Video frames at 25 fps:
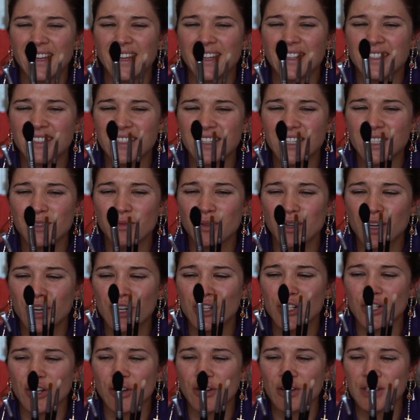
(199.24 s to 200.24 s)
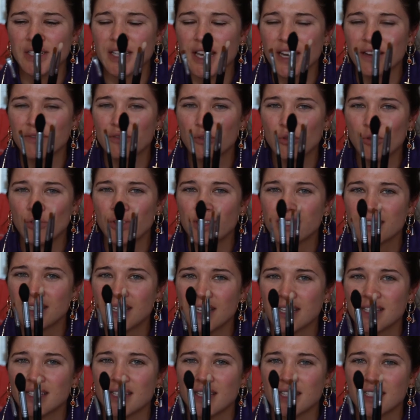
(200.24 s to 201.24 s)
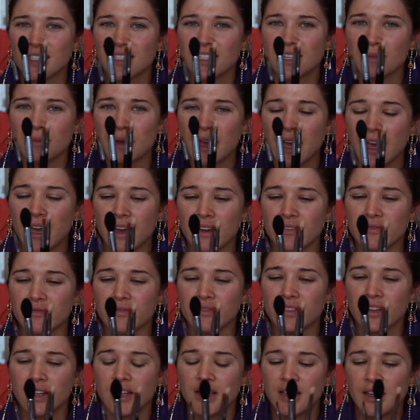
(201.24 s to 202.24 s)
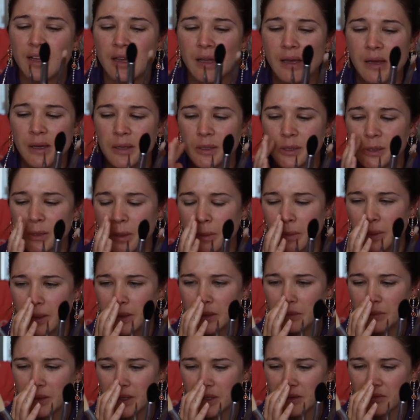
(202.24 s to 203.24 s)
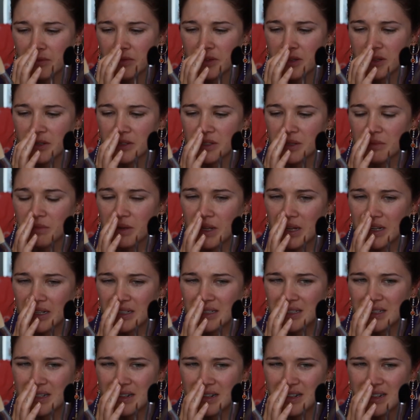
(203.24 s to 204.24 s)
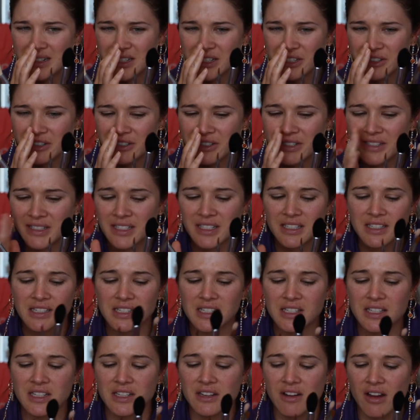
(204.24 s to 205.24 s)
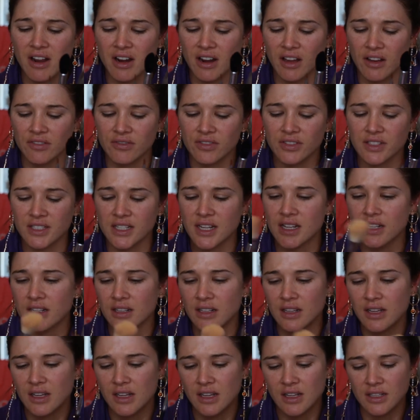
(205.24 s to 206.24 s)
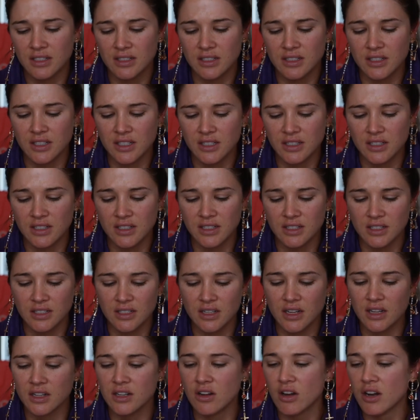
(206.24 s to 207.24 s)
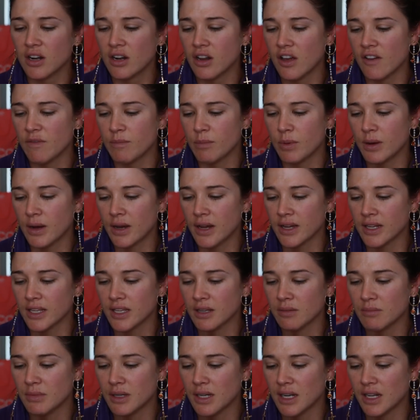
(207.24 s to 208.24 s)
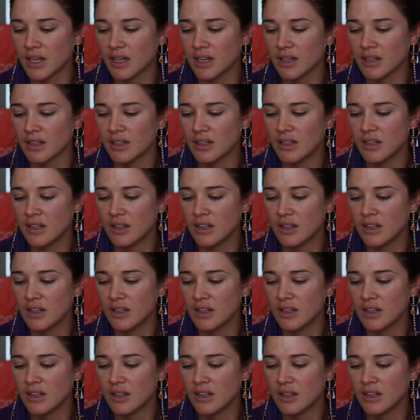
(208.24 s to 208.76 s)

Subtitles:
Is this what I chose out of all the sets that Sigma have? So I'm a little bit confused. I'm like, did I choose this? This is the Nightlife set. So this is Nightlife by Camilla